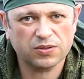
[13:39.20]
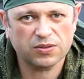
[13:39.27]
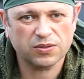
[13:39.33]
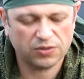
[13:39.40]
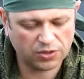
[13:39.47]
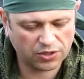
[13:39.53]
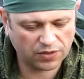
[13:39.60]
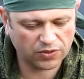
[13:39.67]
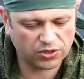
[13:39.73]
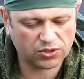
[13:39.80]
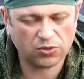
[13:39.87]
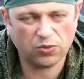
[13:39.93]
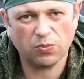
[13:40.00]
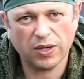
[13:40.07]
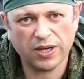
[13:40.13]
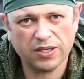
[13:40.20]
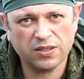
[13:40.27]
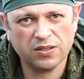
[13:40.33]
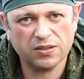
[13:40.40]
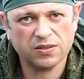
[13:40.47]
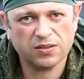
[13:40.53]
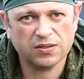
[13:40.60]
the rivets on
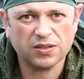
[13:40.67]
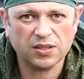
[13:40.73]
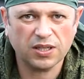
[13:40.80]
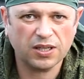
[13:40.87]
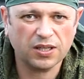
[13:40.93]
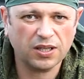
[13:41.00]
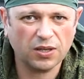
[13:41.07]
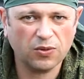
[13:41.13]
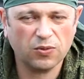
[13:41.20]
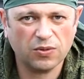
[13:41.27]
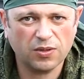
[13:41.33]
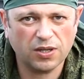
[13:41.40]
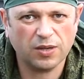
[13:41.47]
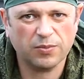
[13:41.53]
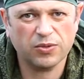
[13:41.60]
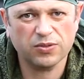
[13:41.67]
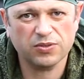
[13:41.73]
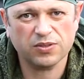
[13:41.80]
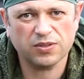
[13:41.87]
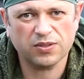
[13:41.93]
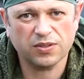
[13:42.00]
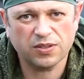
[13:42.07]
mine, and now I'm
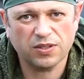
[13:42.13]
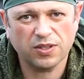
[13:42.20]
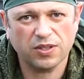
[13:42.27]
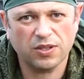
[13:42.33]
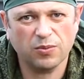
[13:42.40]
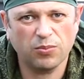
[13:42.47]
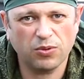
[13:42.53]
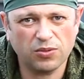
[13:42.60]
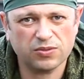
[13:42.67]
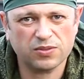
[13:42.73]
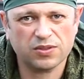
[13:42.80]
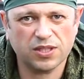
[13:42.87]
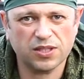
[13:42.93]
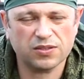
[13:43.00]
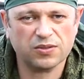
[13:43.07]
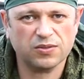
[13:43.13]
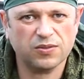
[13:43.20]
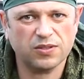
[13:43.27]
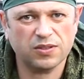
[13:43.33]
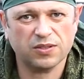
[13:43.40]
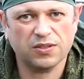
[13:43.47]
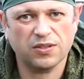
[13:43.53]
using the bolts as on
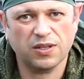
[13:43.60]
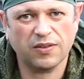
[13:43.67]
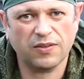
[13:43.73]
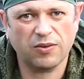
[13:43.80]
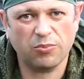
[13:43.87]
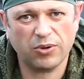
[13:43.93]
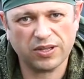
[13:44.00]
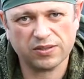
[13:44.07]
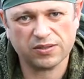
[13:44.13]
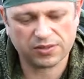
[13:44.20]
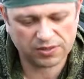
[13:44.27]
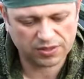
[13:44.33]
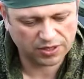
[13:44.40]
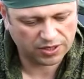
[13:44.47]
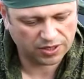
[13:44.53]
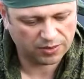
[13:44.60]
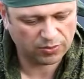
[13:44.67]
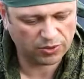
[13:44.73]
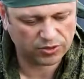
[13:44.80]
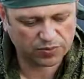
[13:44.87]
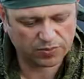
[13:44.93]
the other brands' box